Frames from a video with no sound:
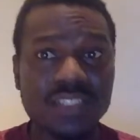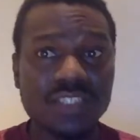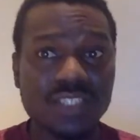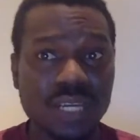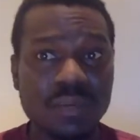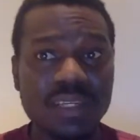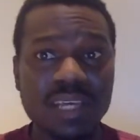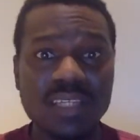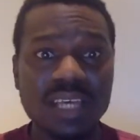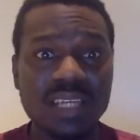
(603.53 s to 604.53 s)
a shame
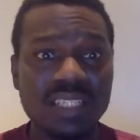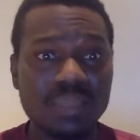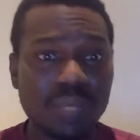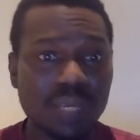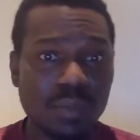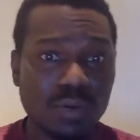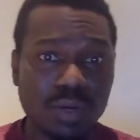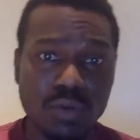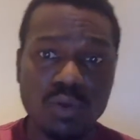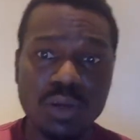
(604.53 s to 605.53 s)
and despicable
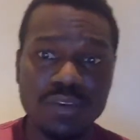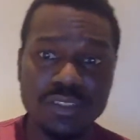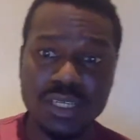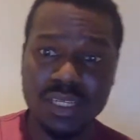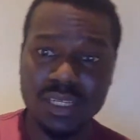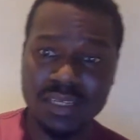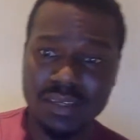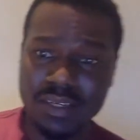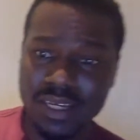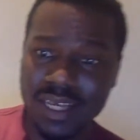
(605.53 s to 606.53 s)
at whoever's at
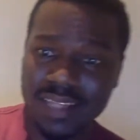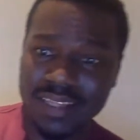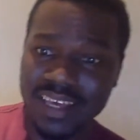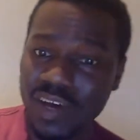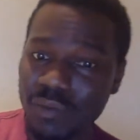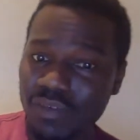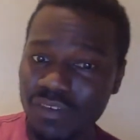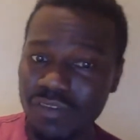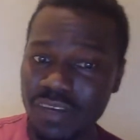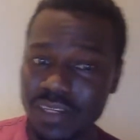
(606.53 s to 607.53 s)
the helm of
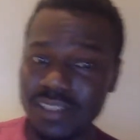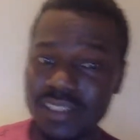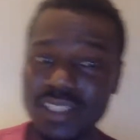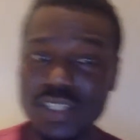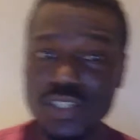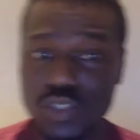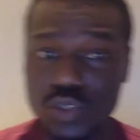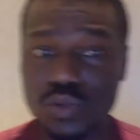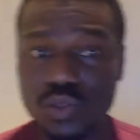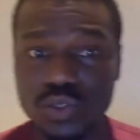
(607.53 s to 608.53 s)
affairs
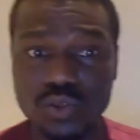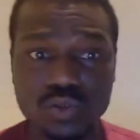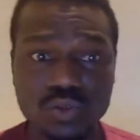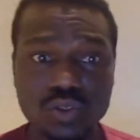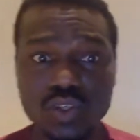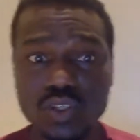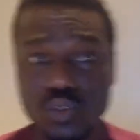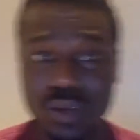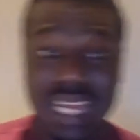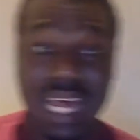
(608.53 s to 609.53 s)
to
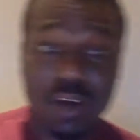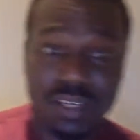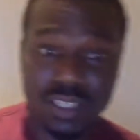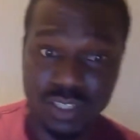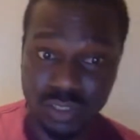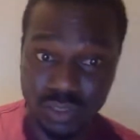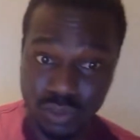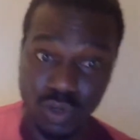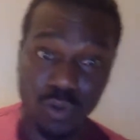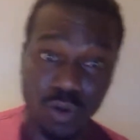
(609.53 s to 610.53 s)
allow this
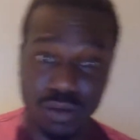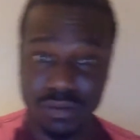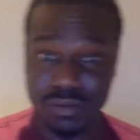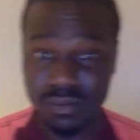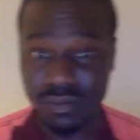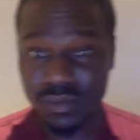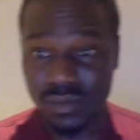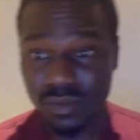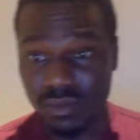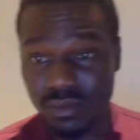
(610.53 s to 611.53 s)
to go on.
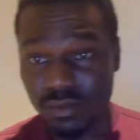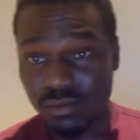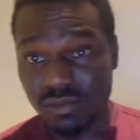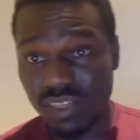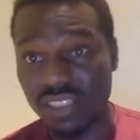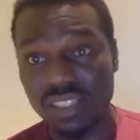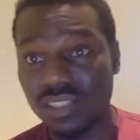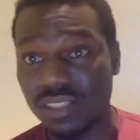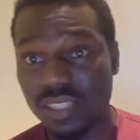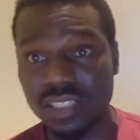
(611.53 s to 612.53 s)
It's
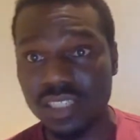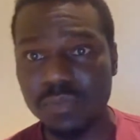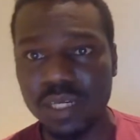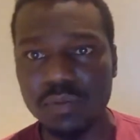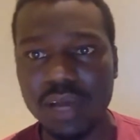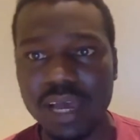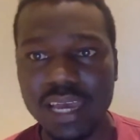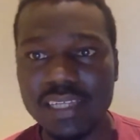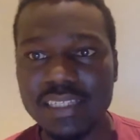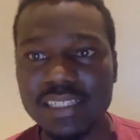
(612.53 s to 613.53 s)
despicable. I
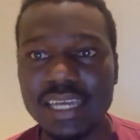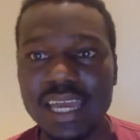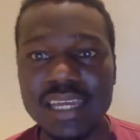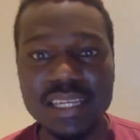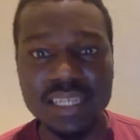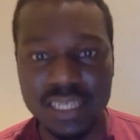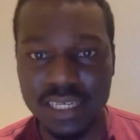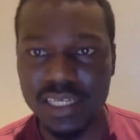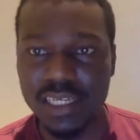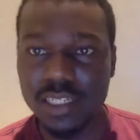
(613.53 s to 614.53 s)
can't see
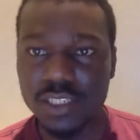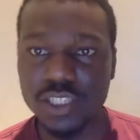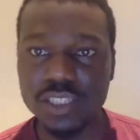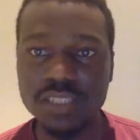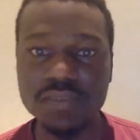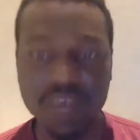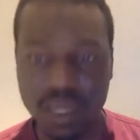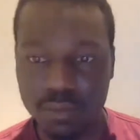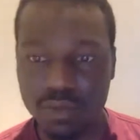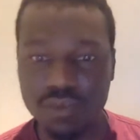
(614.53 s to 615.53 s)
any
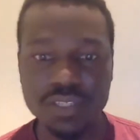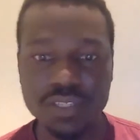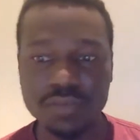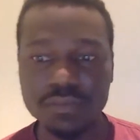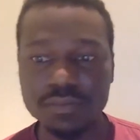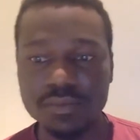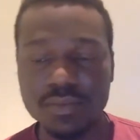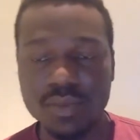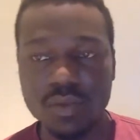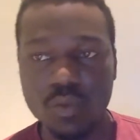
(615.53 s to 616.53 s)
justifiable reason
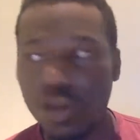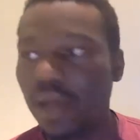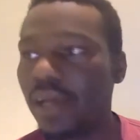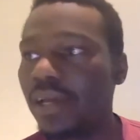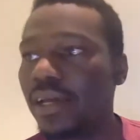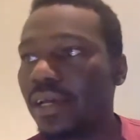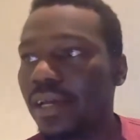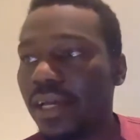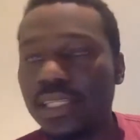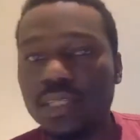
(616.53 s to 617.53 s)
why
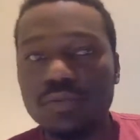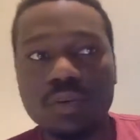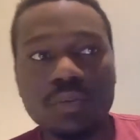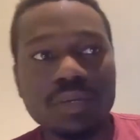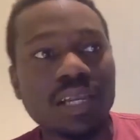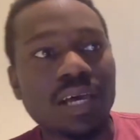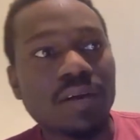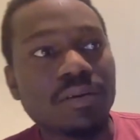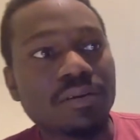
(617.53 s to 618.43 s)
Haiti will not be allowed.